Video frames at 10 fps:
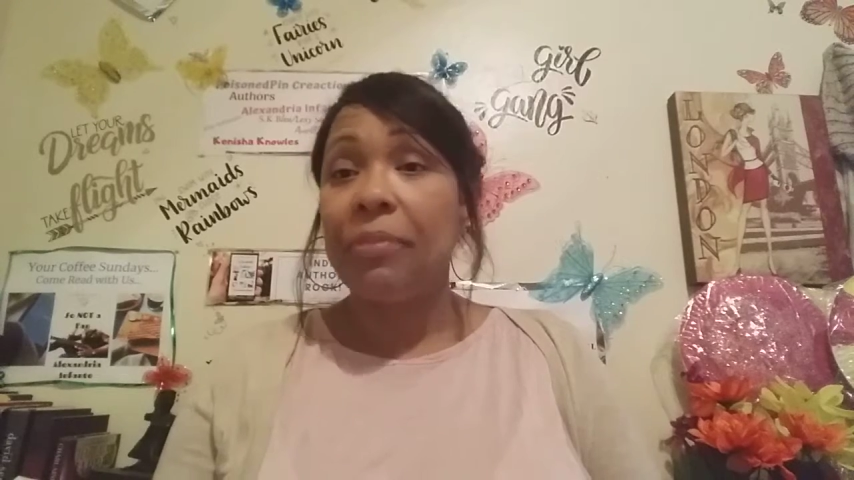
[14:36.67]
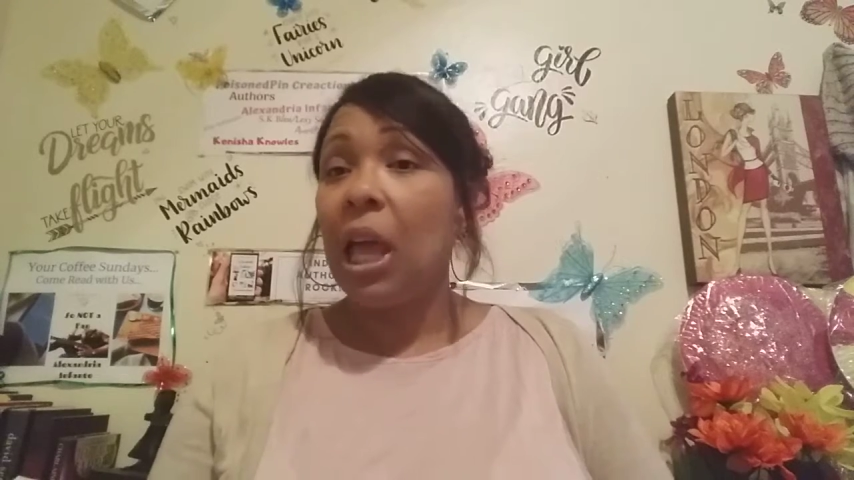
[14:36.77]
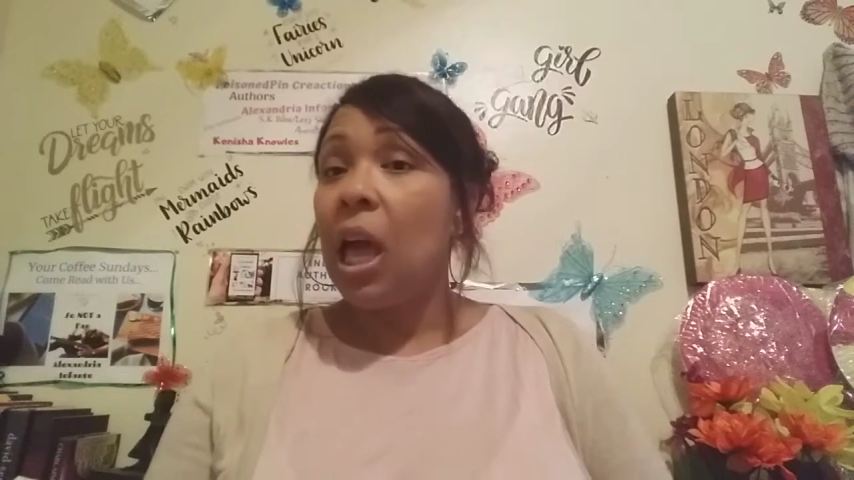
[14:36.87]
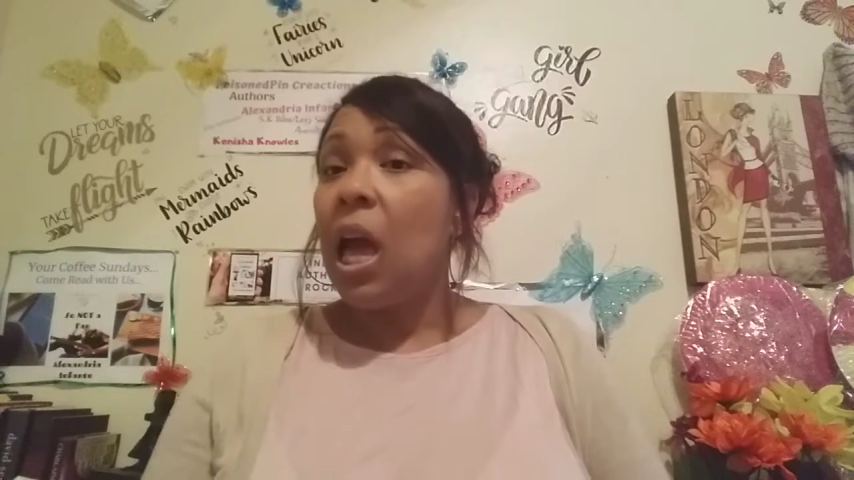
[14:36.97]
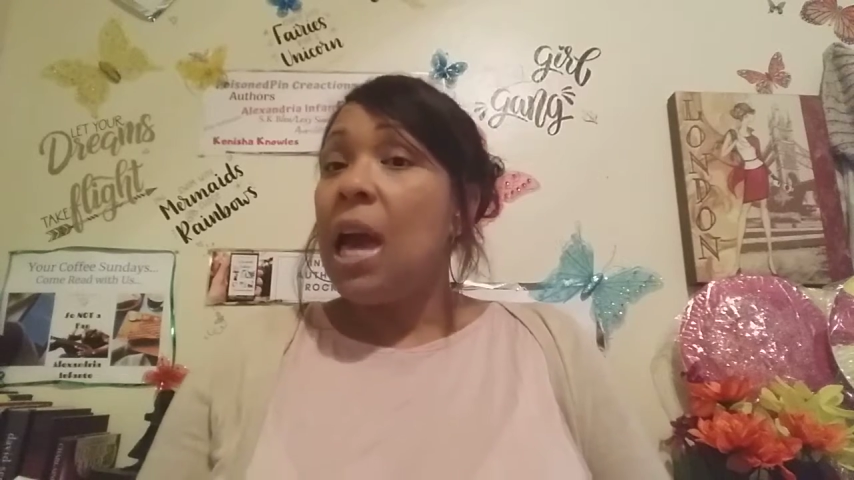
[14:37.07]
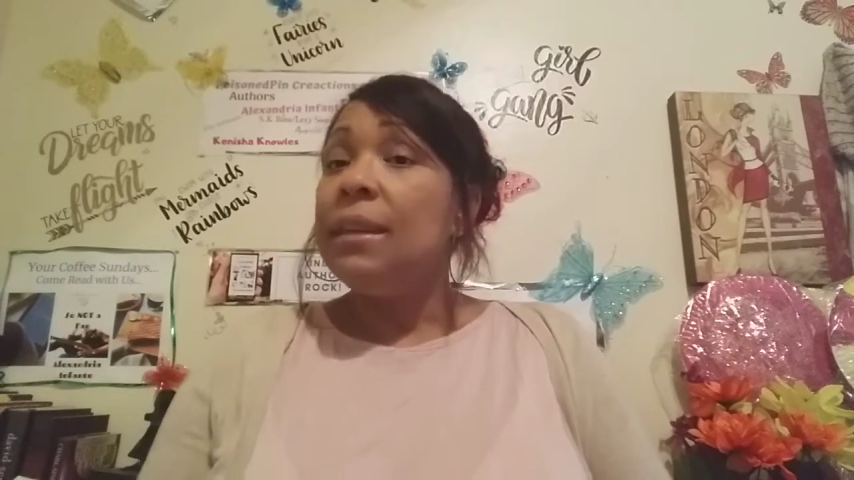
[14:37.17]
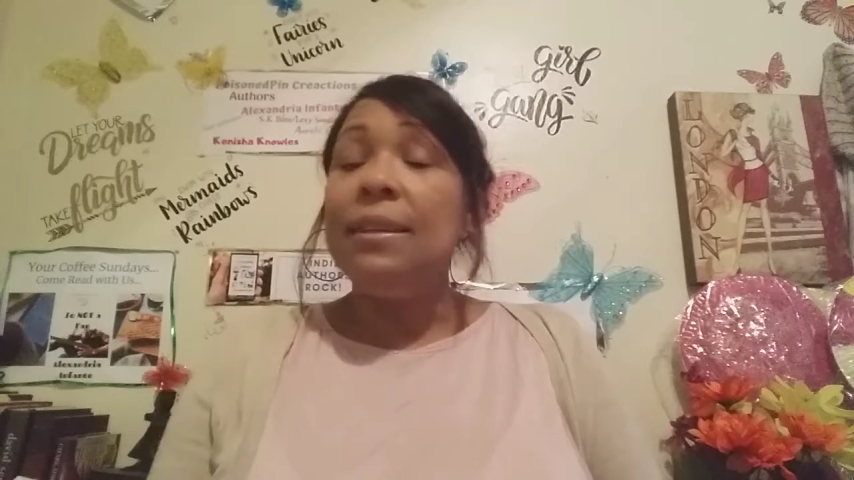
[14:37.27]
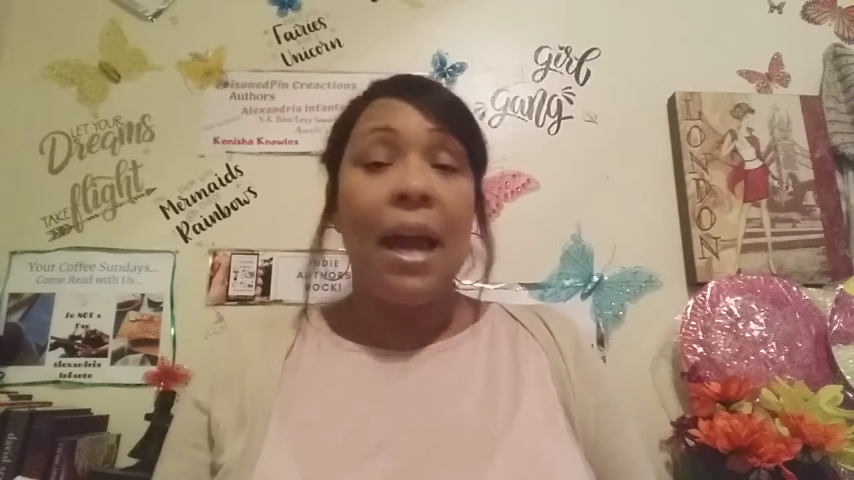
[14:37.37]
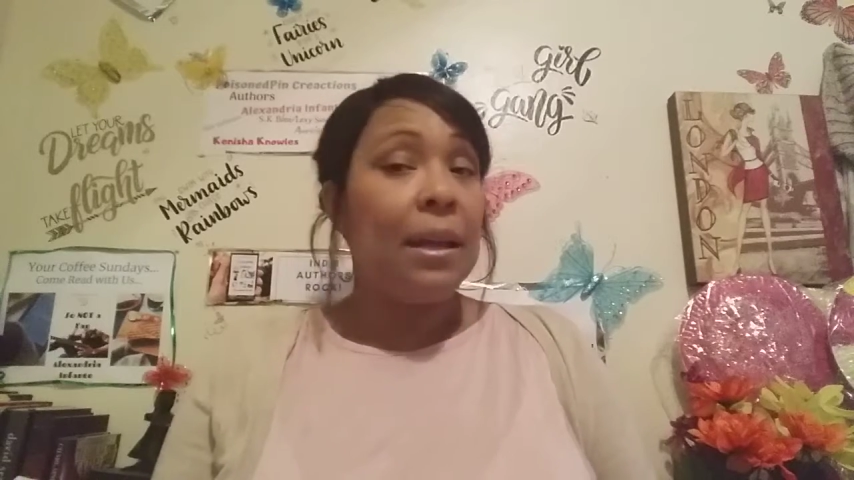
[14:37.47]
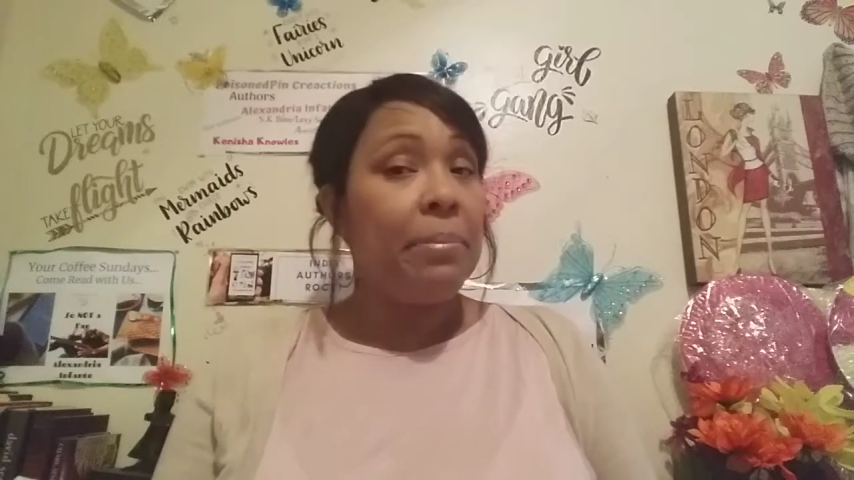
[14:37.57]
Not
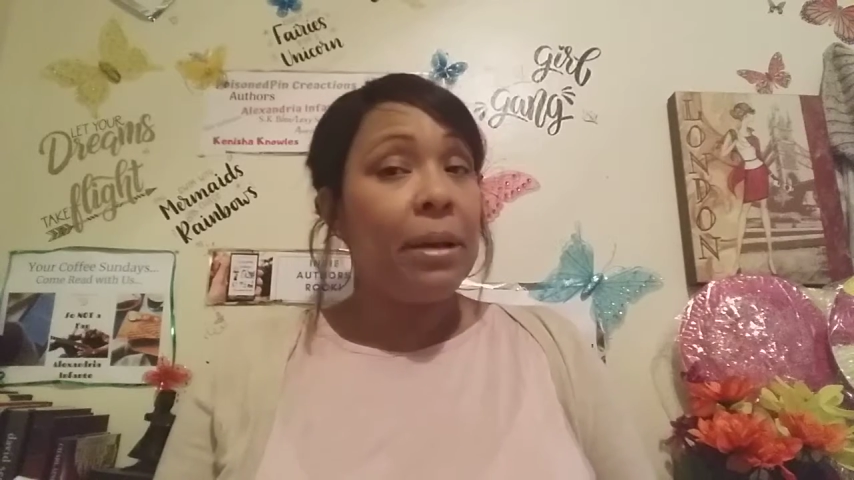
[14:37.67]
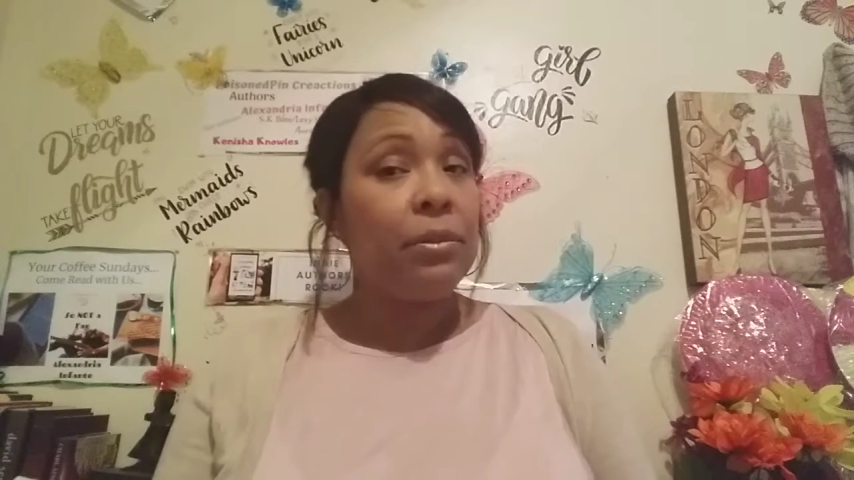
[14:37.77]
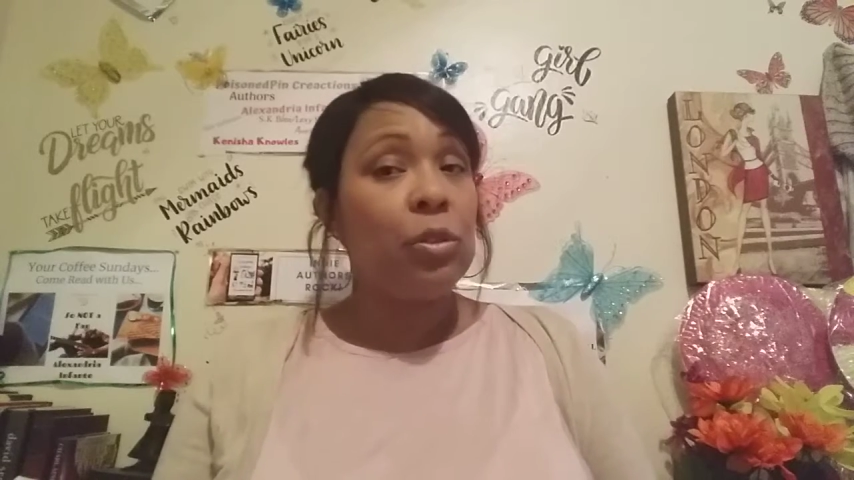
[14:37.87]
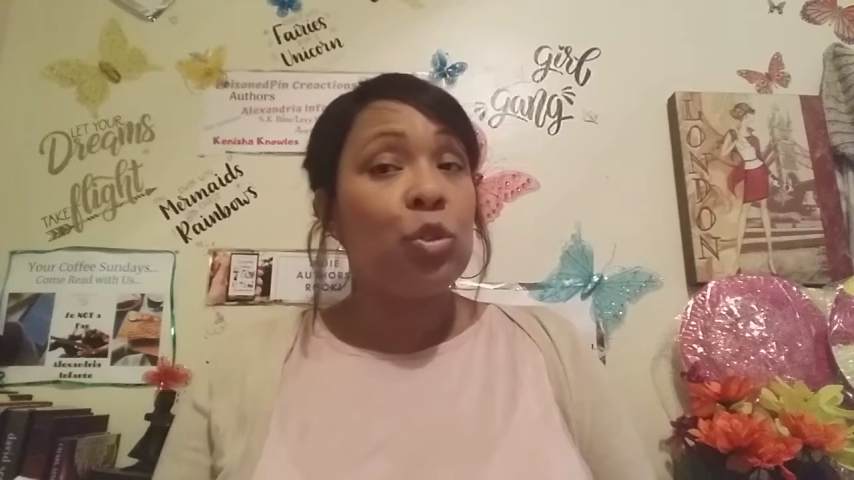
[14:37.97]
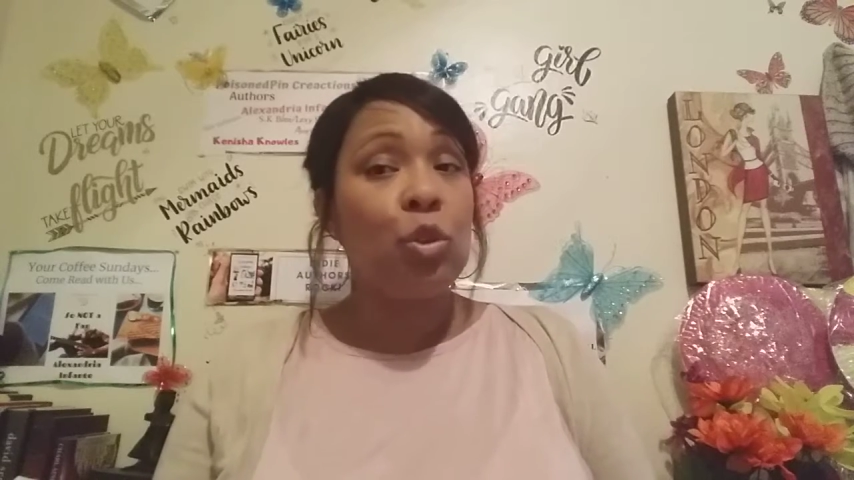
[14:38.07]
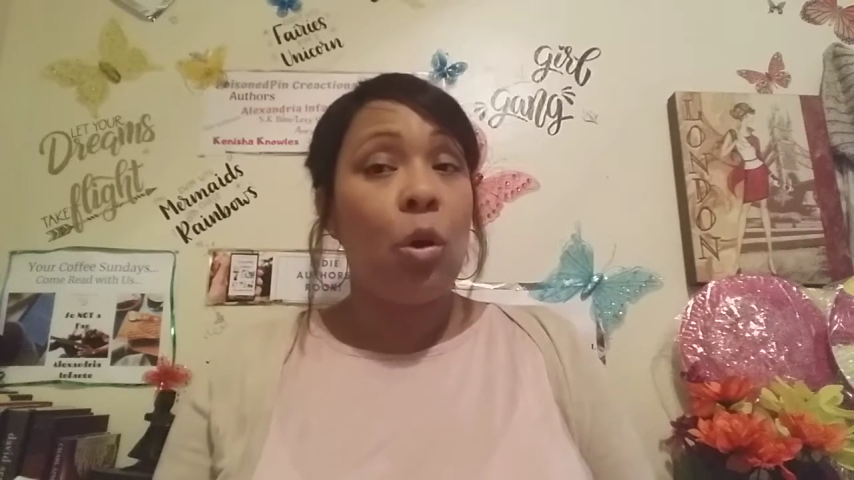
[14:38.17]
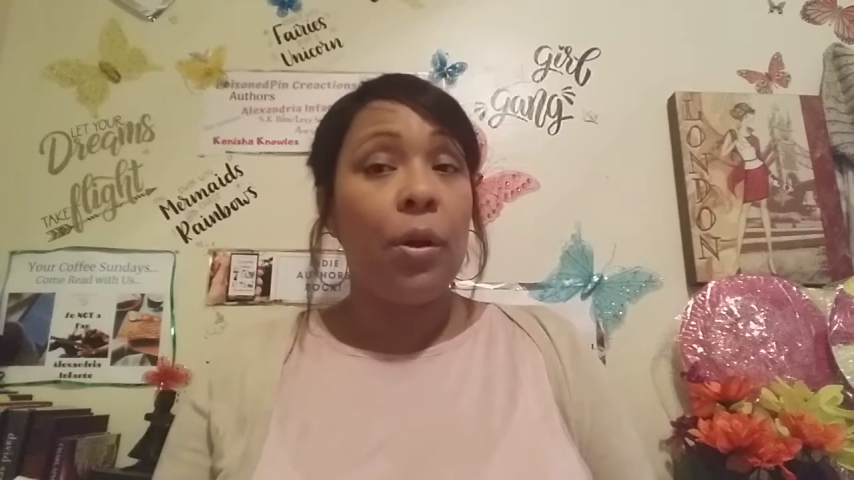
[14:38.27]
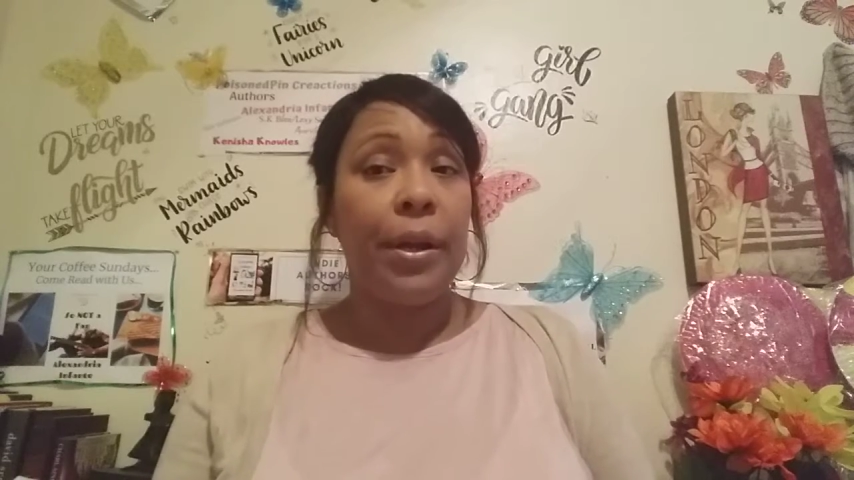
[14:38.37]
about the story